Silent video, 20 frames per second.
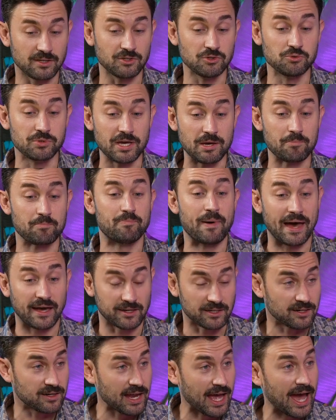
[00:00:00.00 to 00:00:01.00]
you get
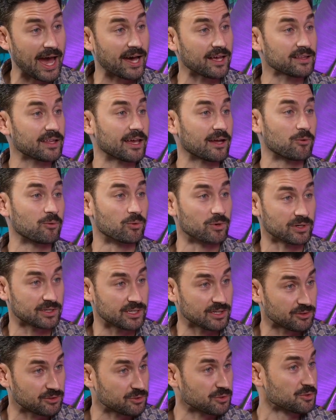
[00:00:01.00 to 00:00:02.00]
better at like
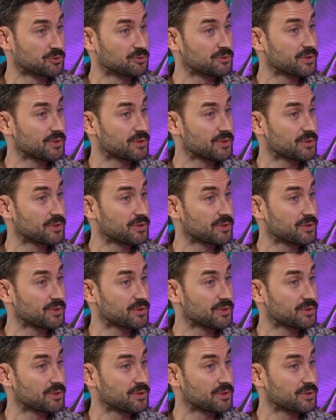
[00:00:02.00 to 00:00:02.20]
working through